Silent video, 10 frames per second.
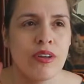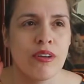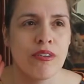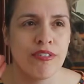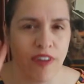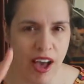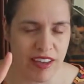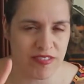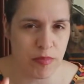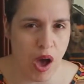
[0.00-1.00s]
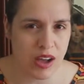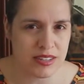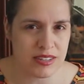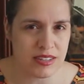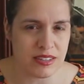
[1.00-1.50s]
5
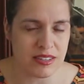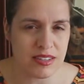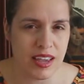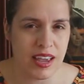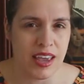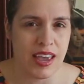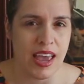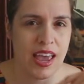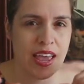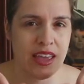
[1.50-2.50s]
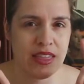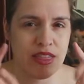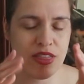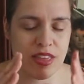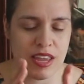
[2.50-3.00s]
boxes, and
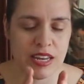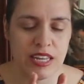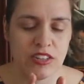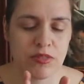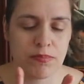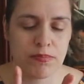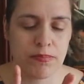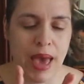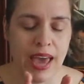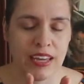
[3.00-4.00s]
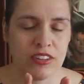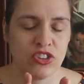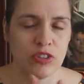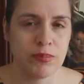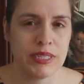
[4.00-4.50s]
in each package
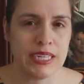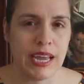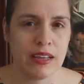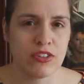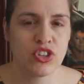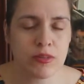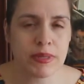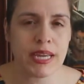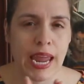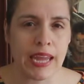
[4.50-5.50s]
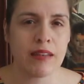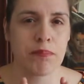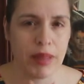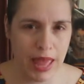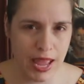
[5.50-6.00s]
should be 8
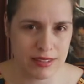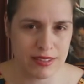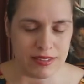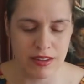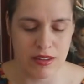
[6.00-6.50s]
plants.